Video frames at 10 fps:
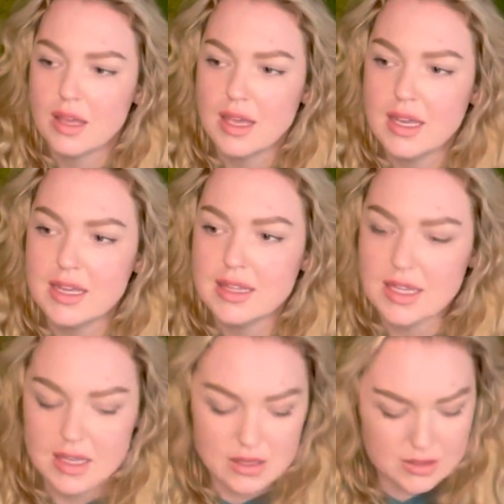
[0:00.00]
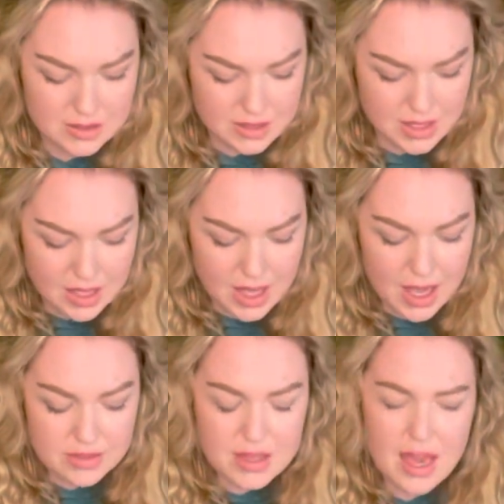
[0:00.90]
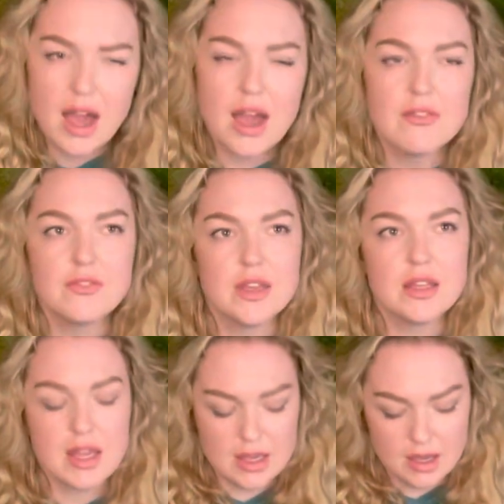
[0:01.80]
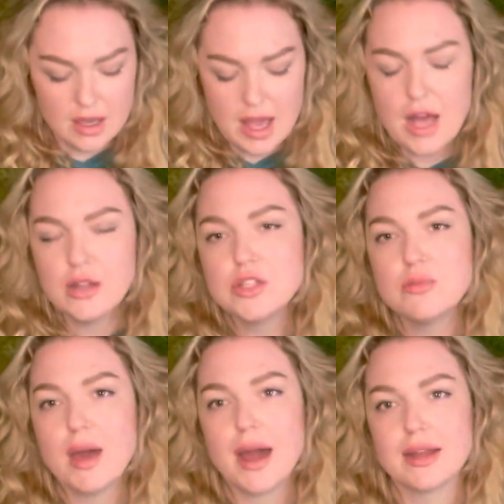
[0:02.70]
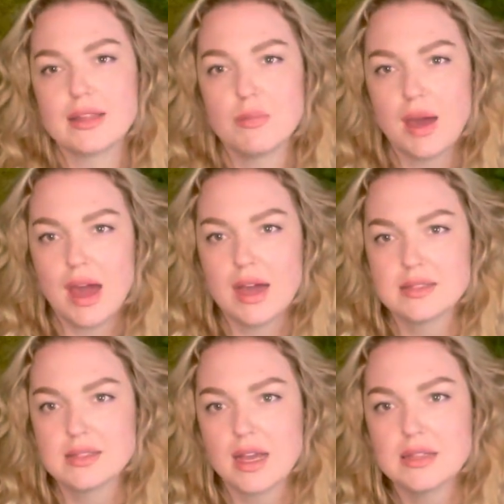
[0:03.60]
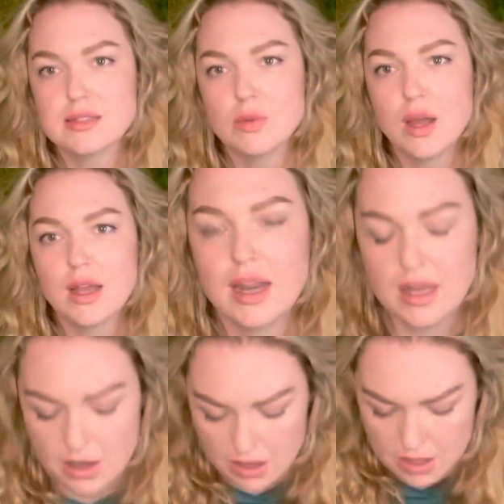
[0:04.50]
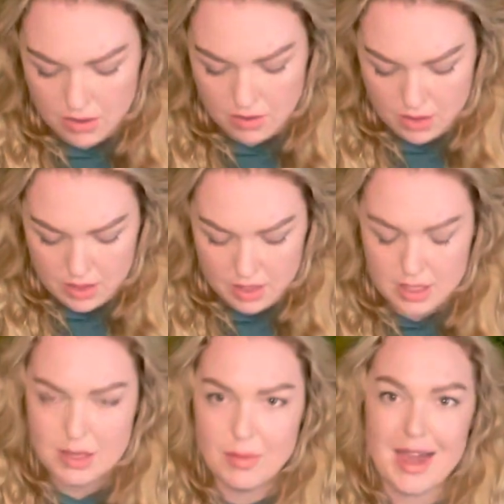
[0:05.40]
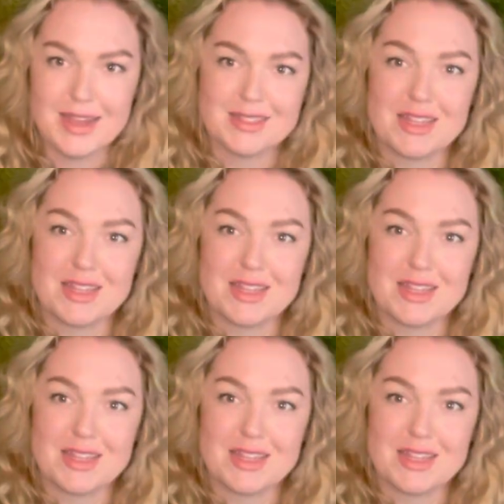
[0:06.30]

anything else. And that, I feel like, held you back in the past. That is what of got you in the past.